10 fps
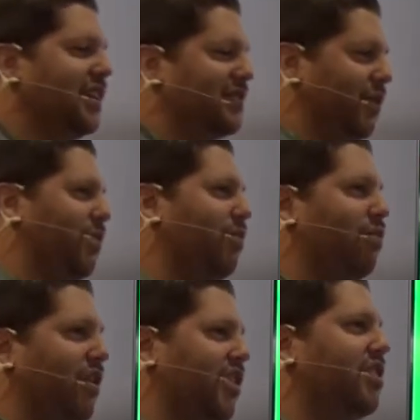So
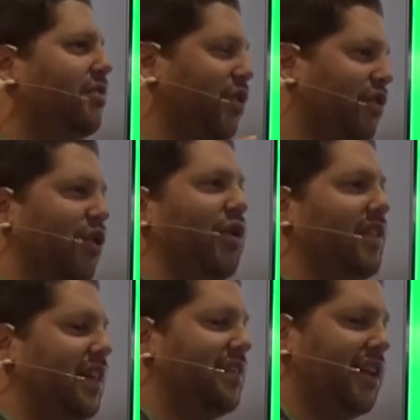we're growing
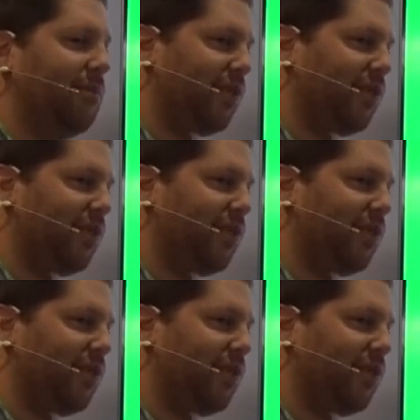that team,